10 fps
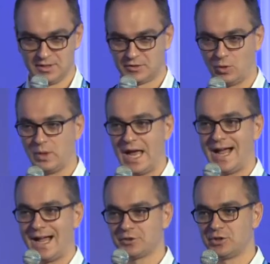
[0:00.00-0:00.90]
So we
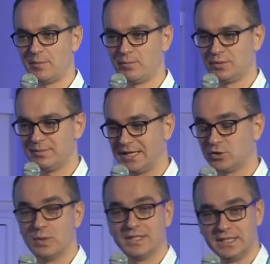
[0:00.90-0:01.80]
are outnumbered by
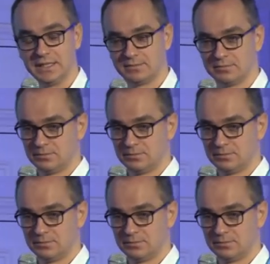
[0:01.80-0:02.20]
20.